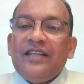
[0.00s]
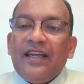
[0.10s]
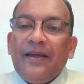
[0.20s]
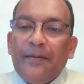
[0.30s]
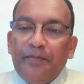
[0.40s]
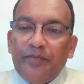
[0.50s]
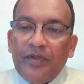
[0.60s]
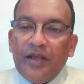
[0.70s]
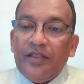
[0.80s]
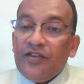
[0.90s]
Day
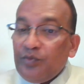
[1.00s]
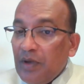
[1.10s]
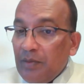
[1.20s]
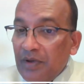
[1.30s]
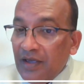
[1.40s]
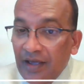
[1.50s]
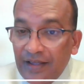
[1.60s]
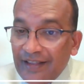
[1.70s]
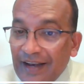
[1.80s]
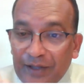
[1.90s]
This may be
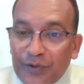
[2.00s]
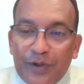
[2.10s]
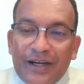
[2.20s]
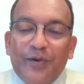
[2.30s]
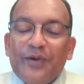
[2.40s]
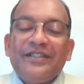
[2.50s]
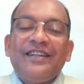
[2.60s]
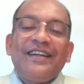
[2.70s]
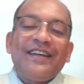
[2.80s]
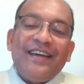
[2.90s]
the natural
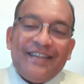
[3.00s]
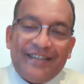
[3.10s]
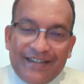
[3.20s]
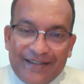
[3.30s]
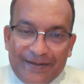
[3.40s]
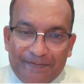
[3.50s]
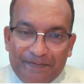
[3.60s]
question arises.